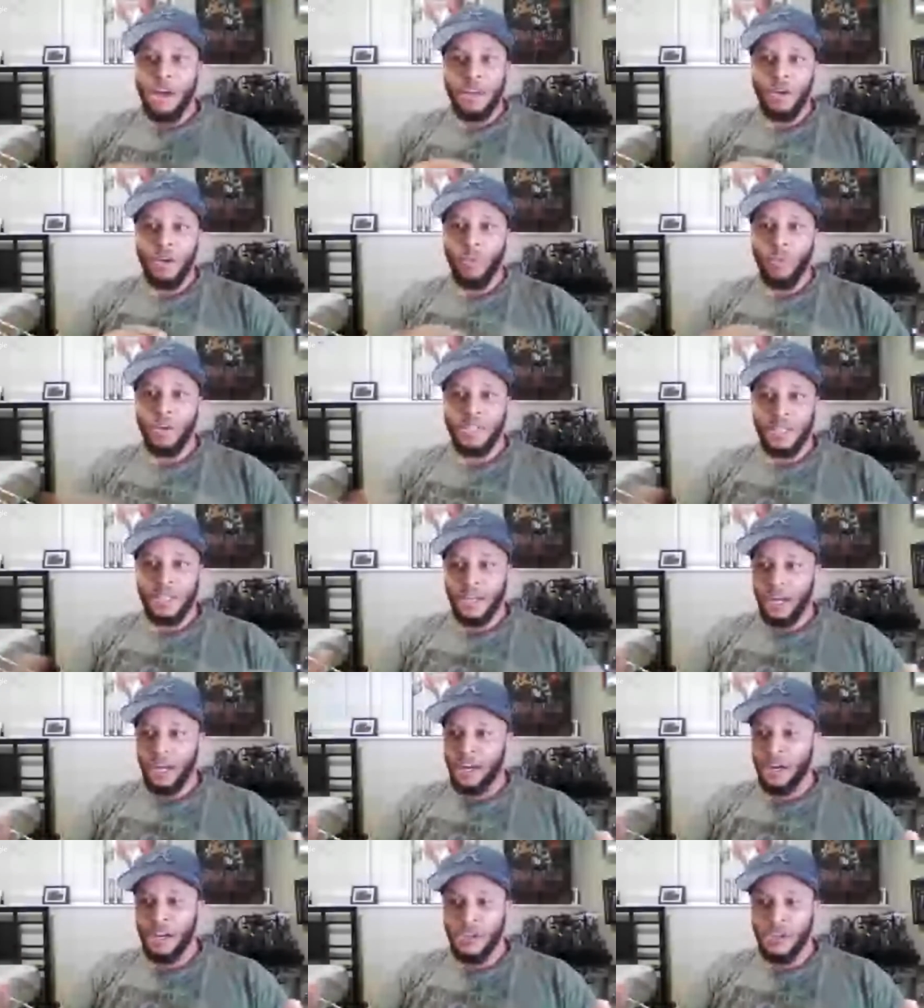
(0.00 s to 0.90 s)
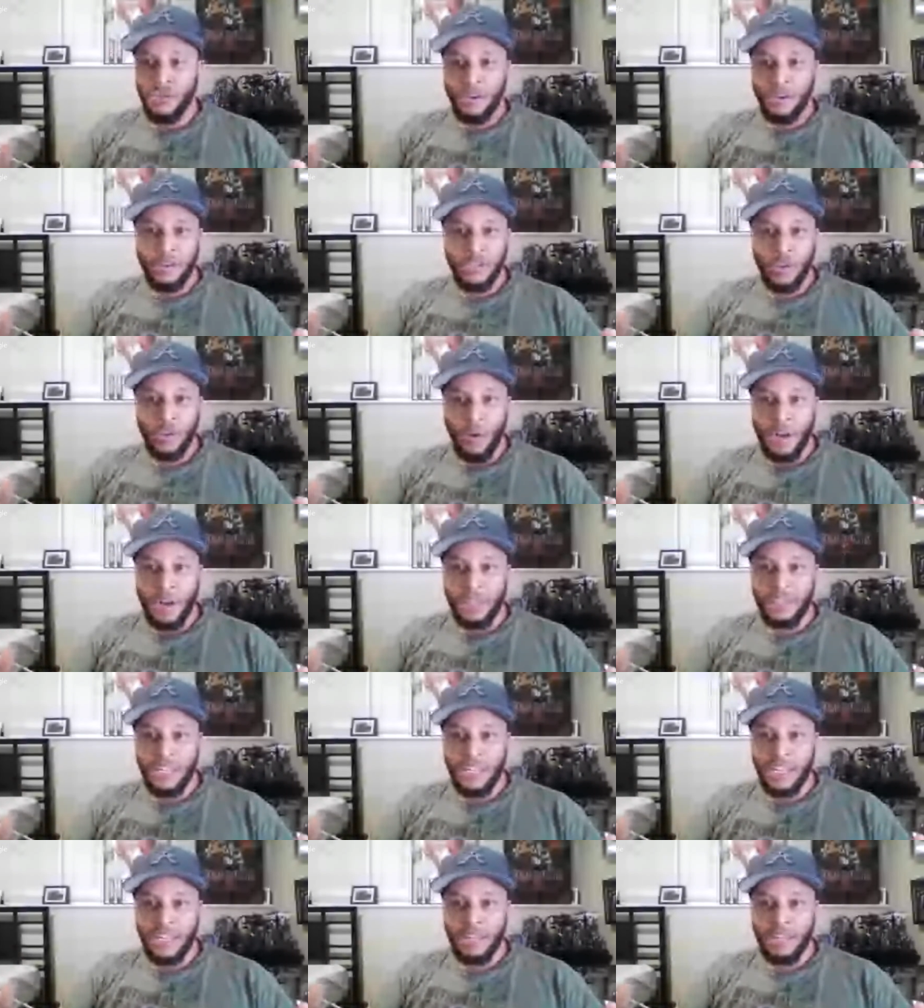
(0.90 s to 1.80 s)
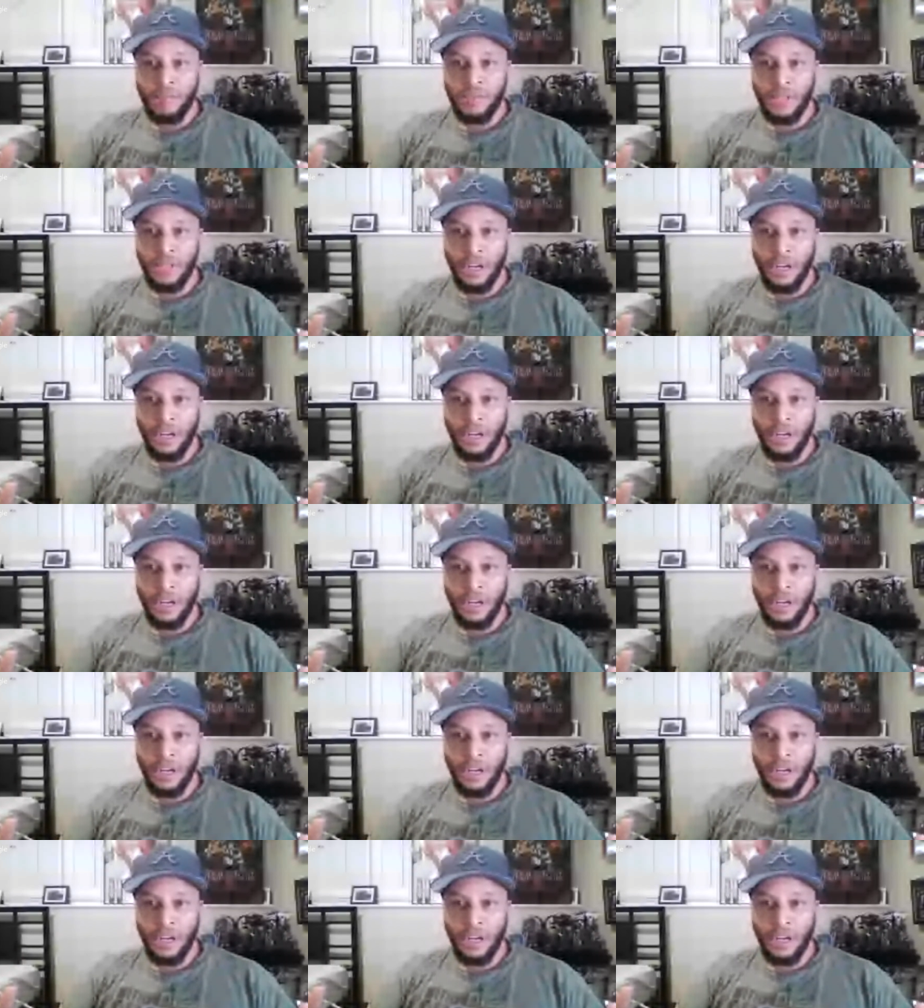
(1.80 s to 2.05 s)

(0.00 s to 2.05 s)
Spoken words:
Was it 120 teams that